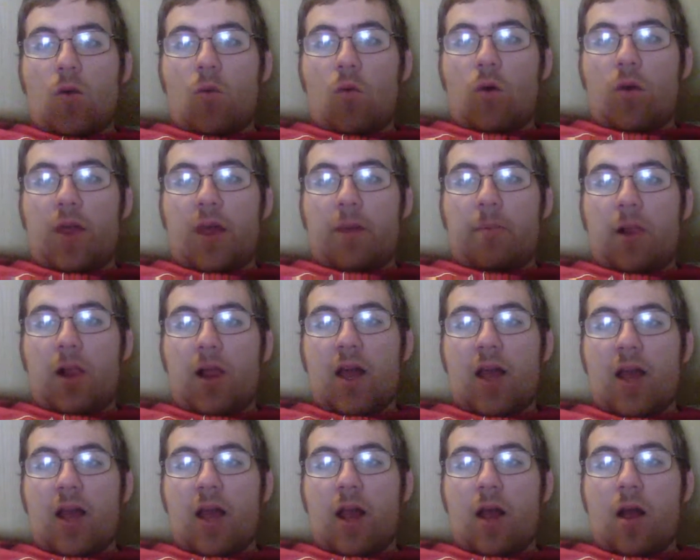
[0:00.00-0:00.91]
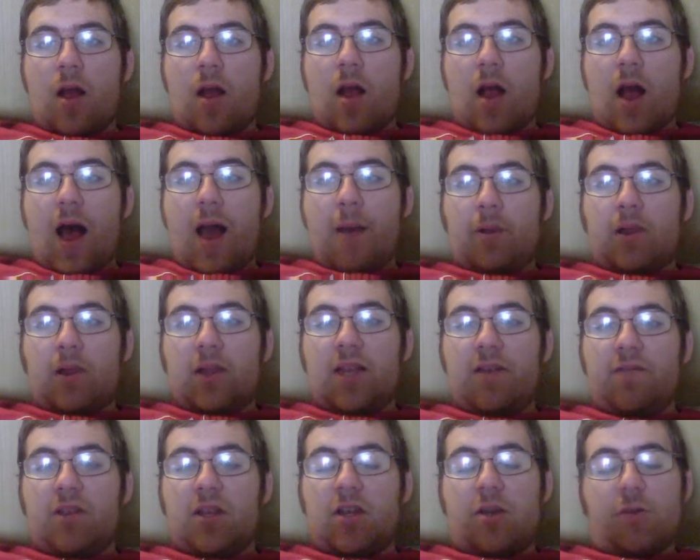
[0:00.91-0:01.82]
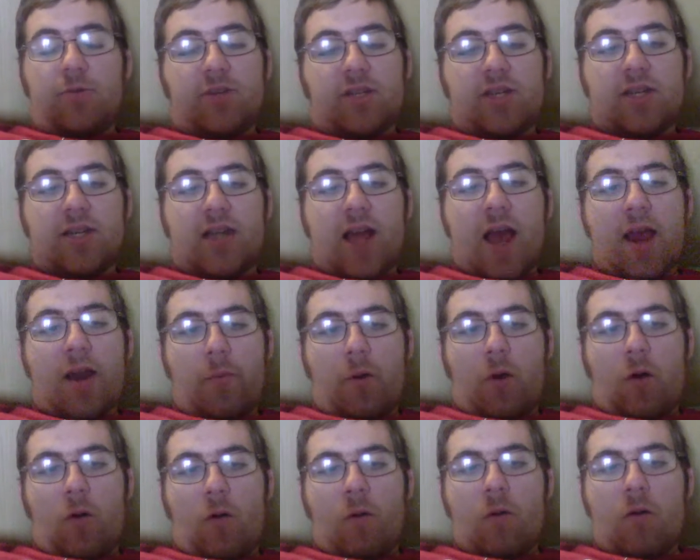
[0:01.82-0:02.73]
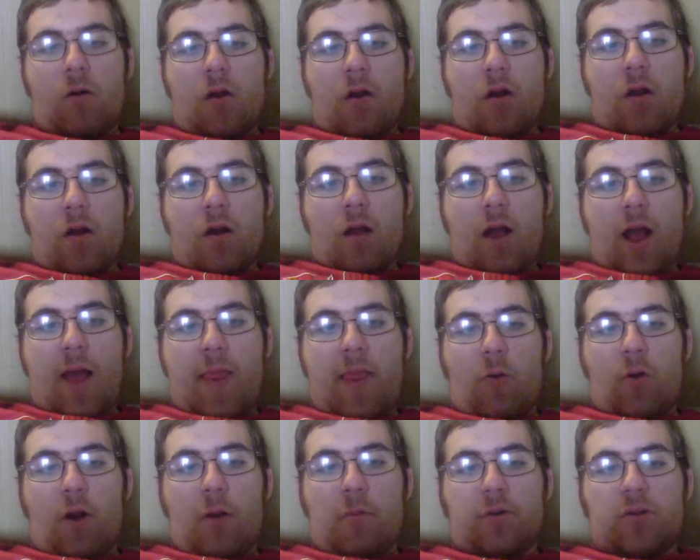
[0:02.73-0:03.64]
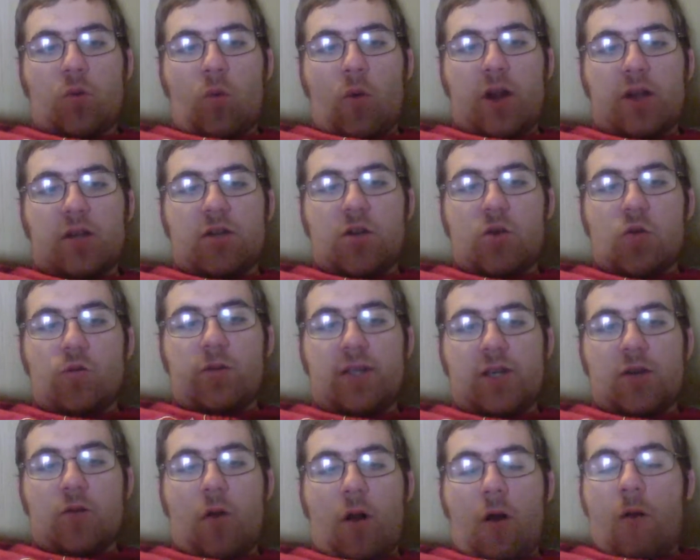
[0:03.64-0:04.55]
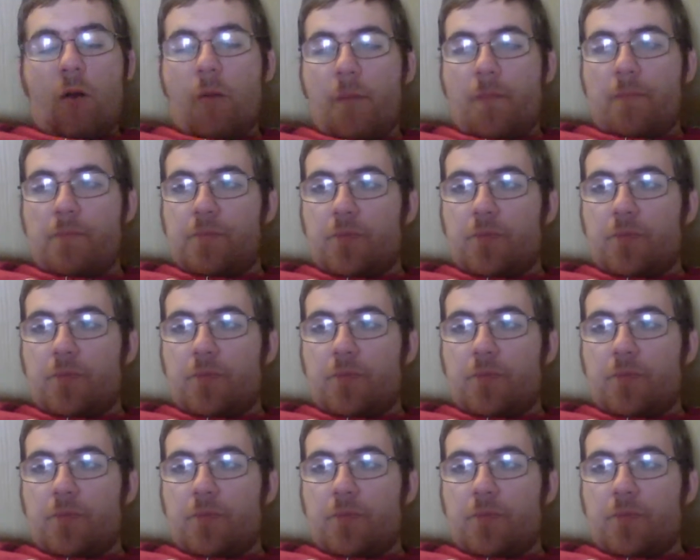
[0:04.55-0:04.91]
where they play, I believe, the Houston Dynamo, and they were able to win 2-0.